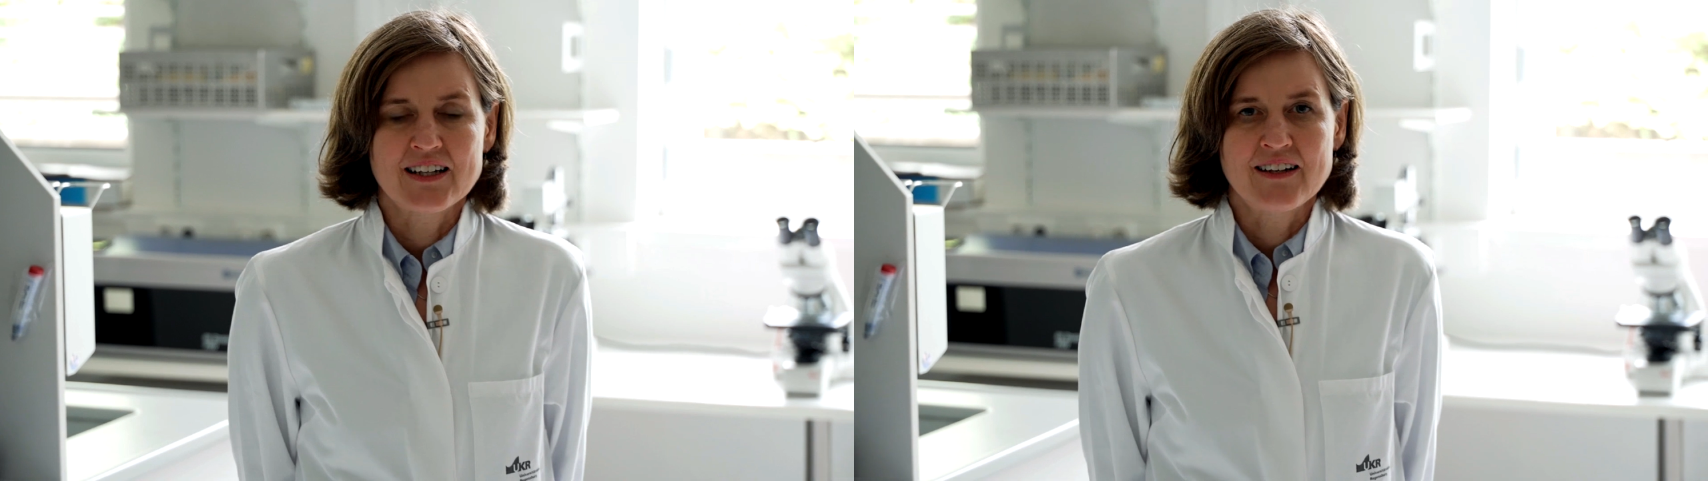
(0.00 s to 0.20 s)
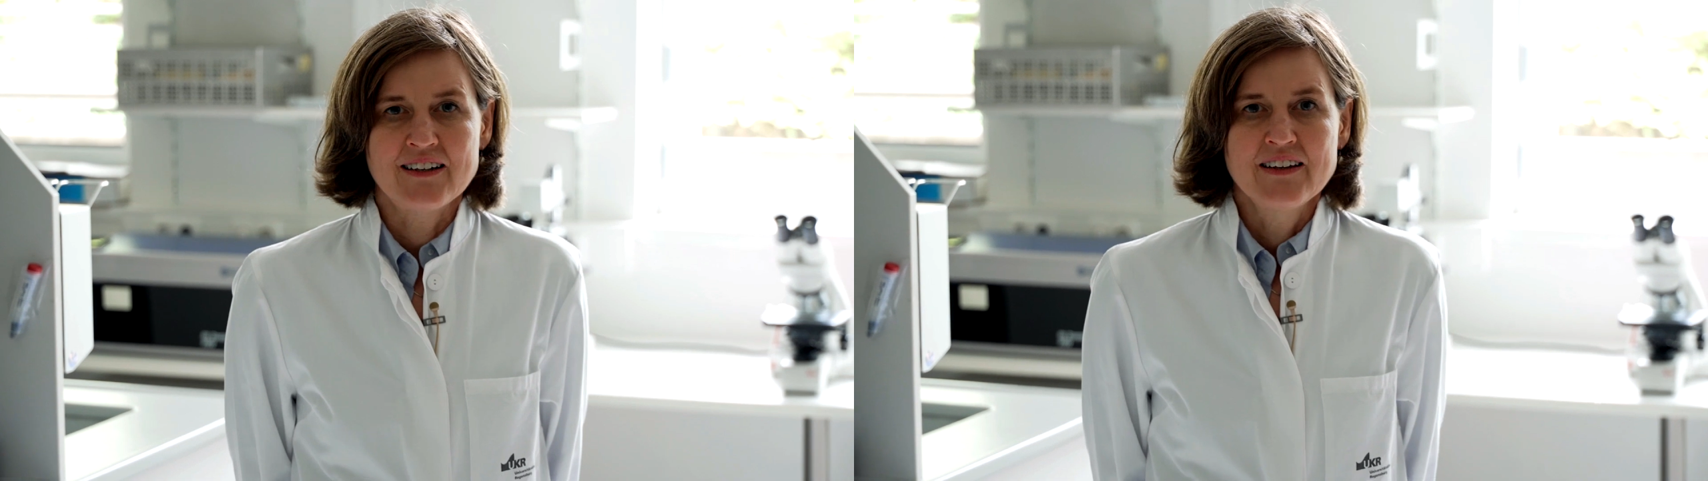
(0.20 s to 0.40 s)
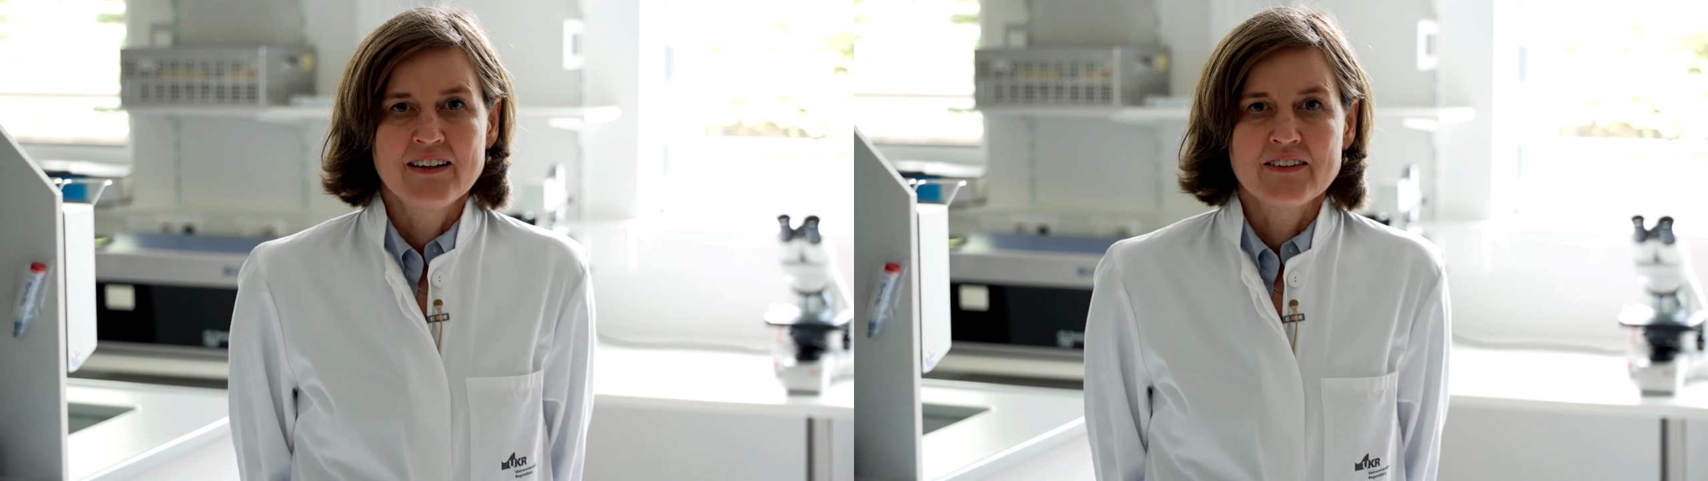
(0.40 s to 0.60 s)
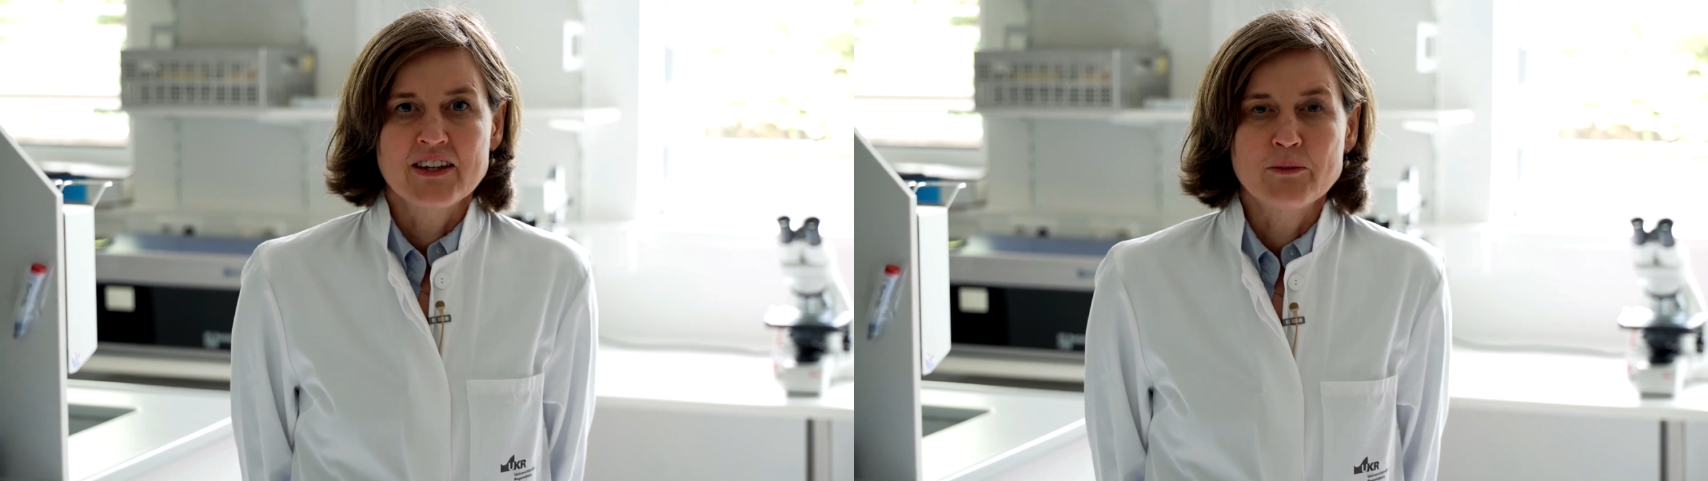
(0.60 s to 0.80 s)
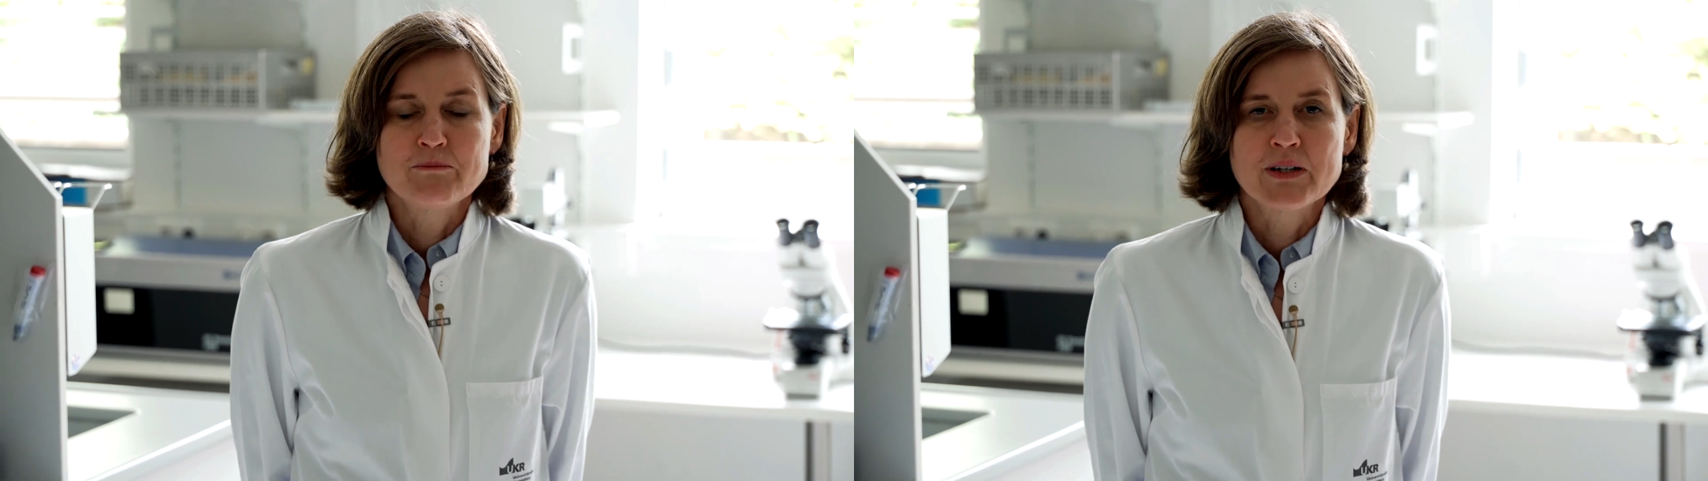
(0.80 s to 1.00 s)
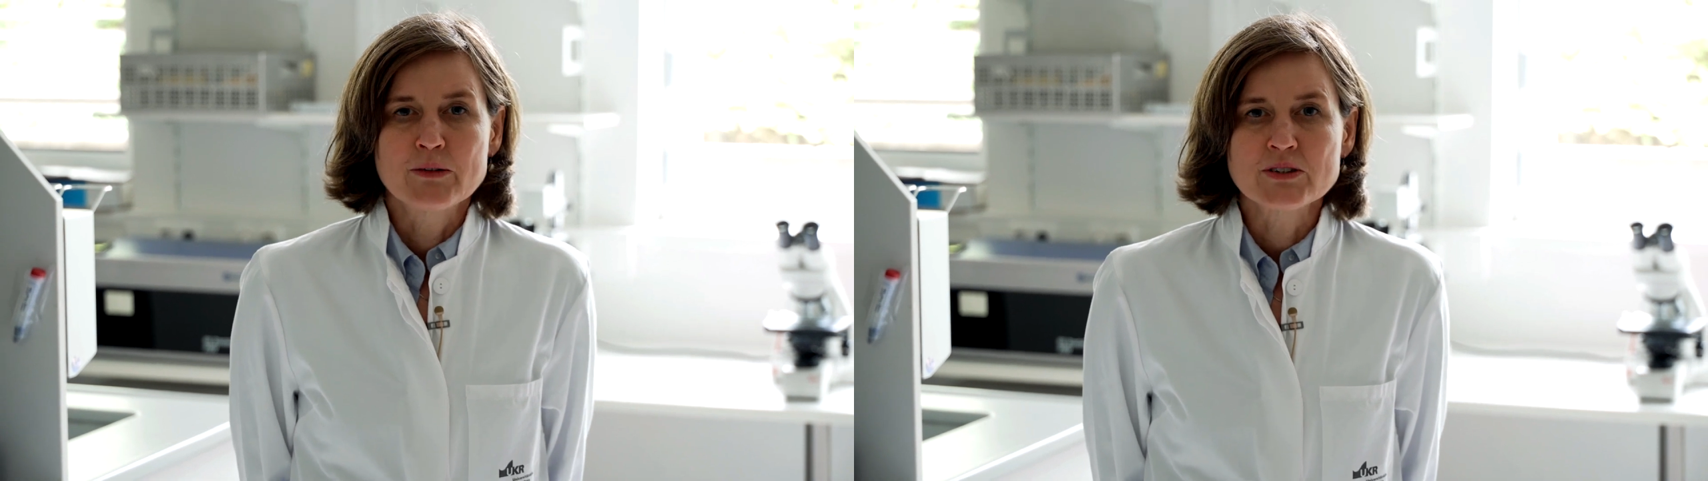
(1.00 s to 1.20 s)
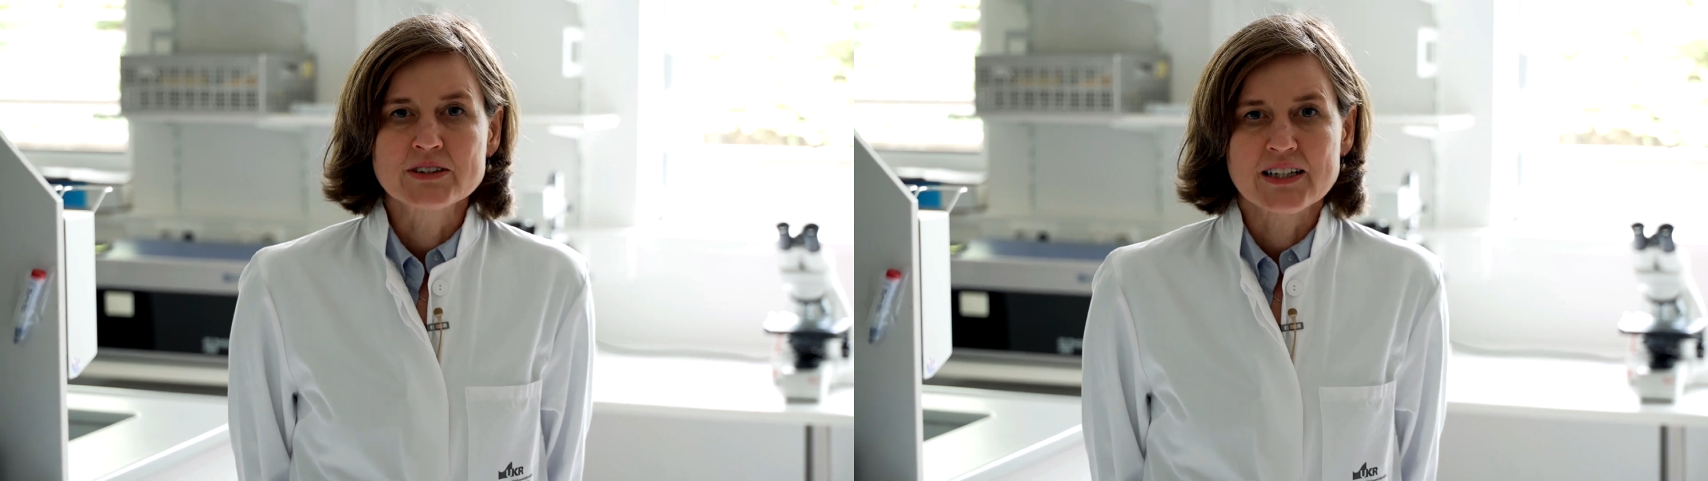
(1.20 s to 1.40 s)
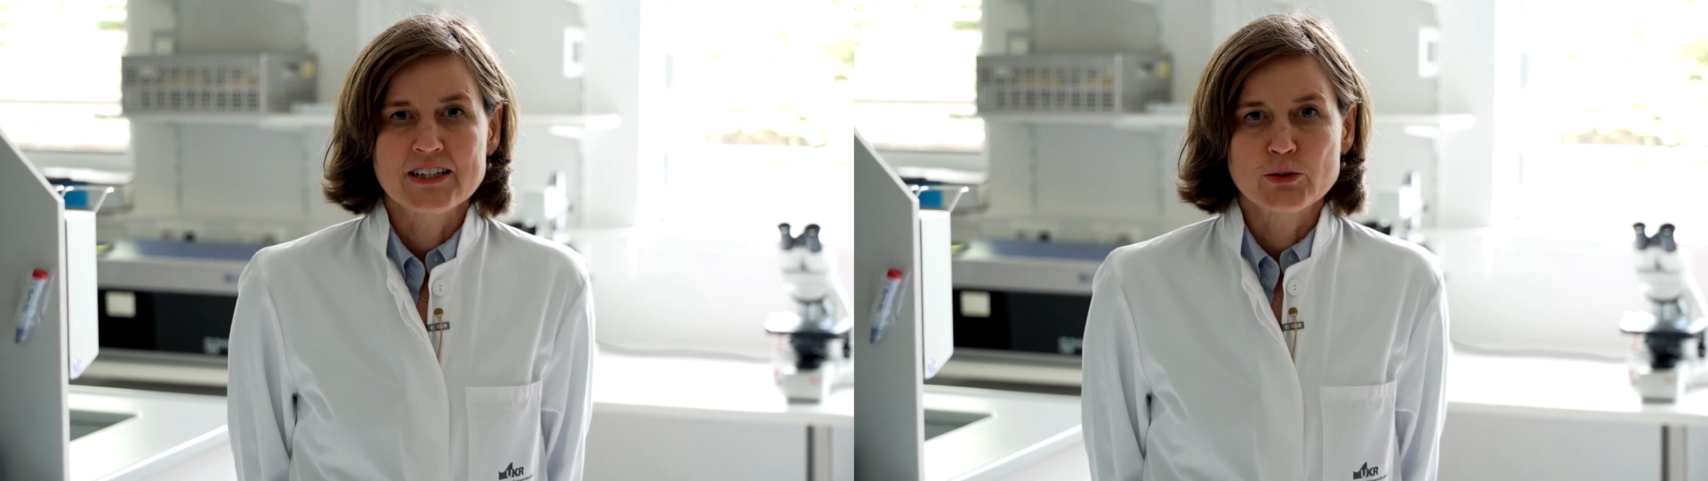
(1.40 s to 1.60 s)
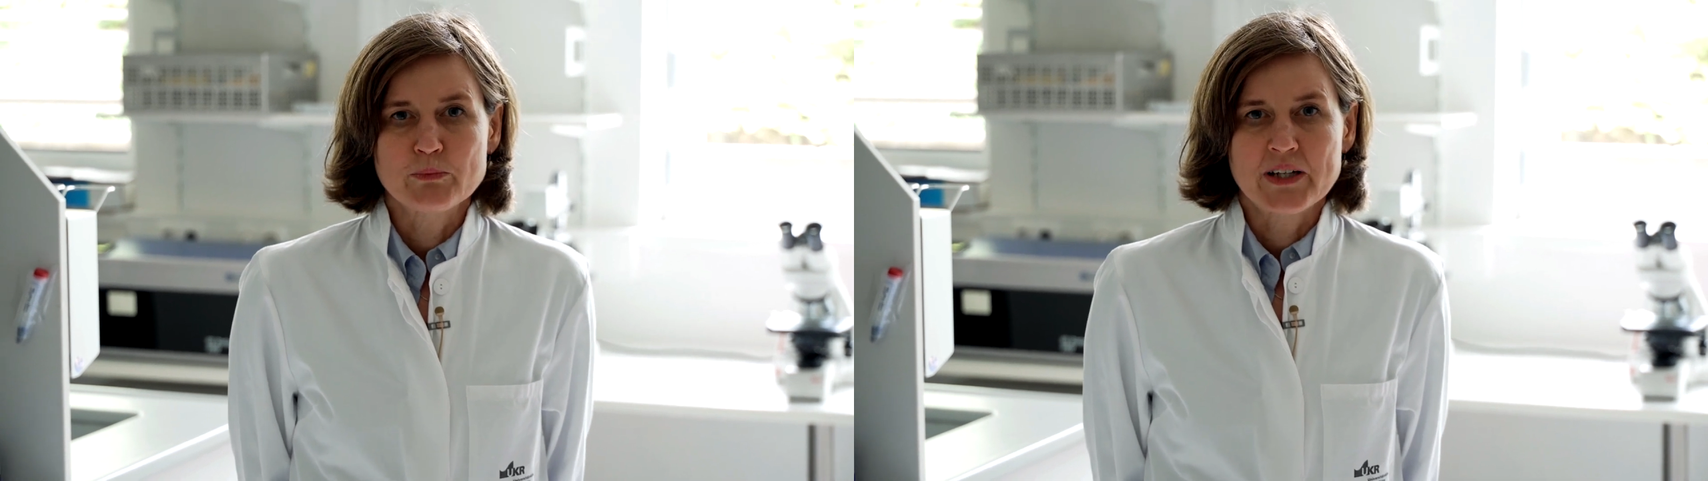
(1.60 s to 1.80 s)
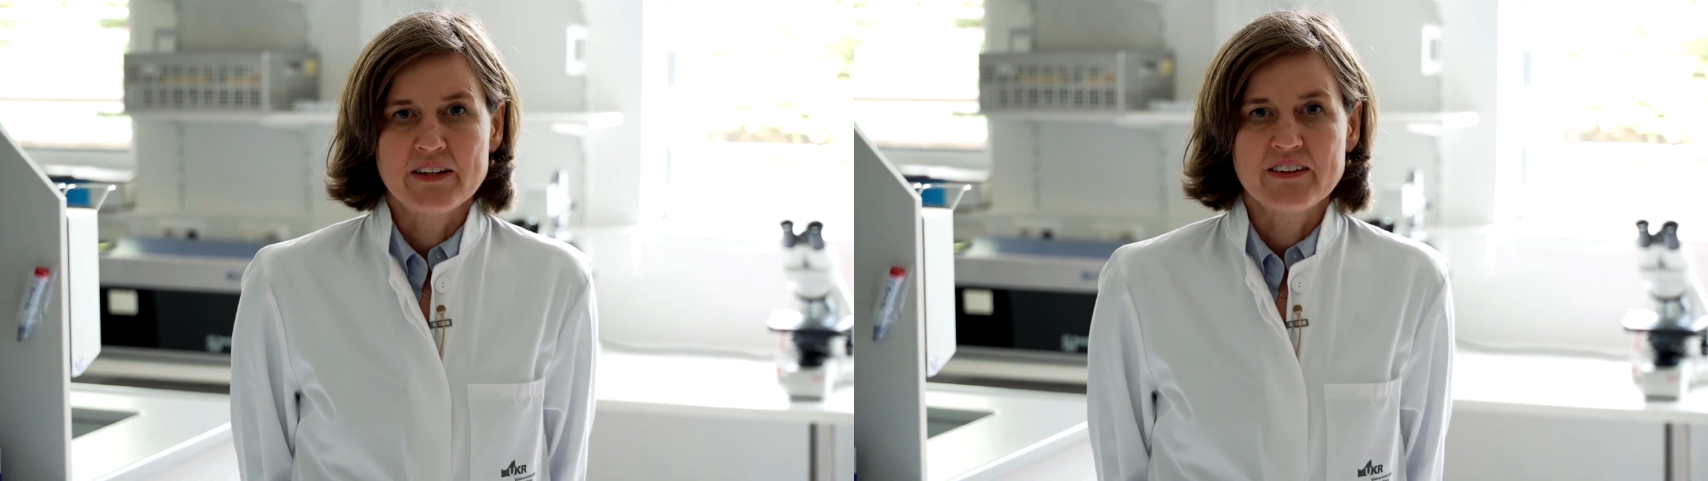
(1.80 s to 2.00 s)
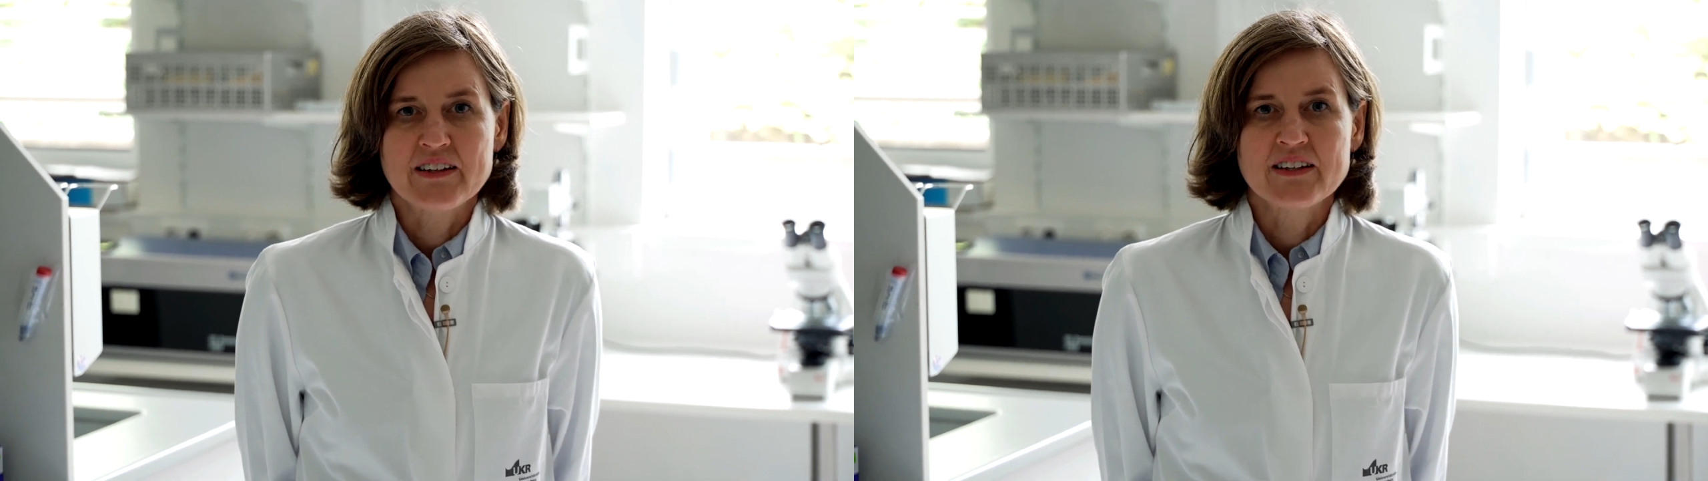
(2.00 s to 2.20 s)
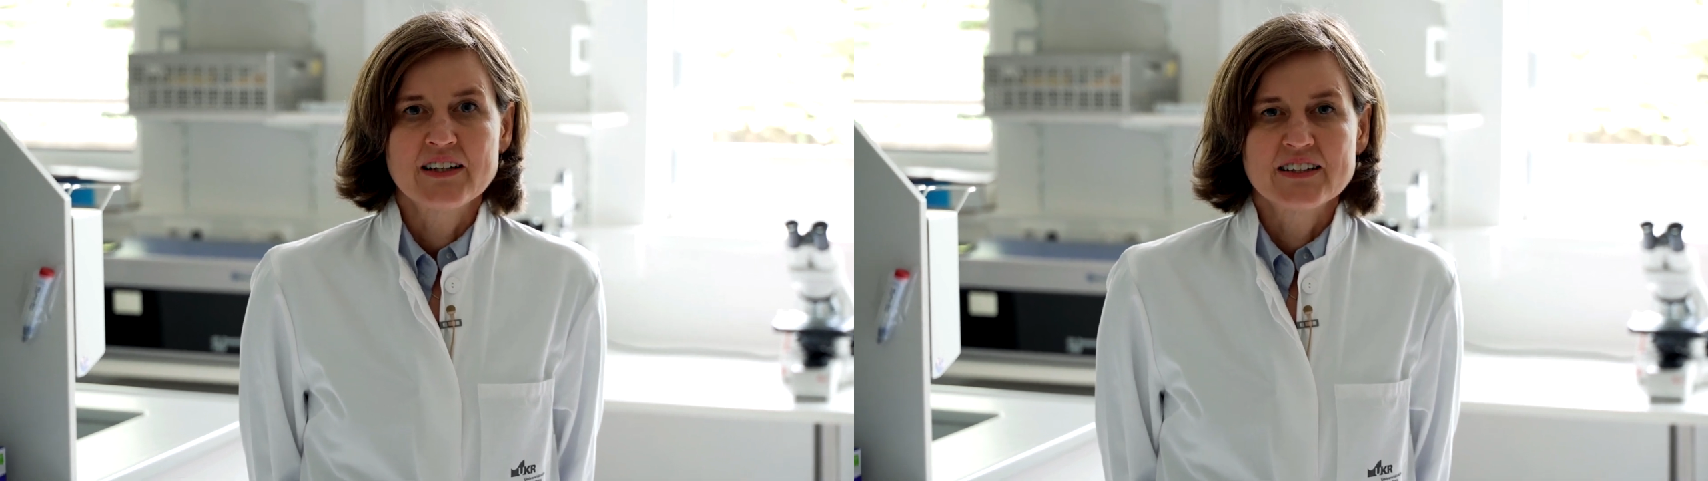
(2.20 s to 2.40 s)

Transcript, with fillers: are the most cytopathic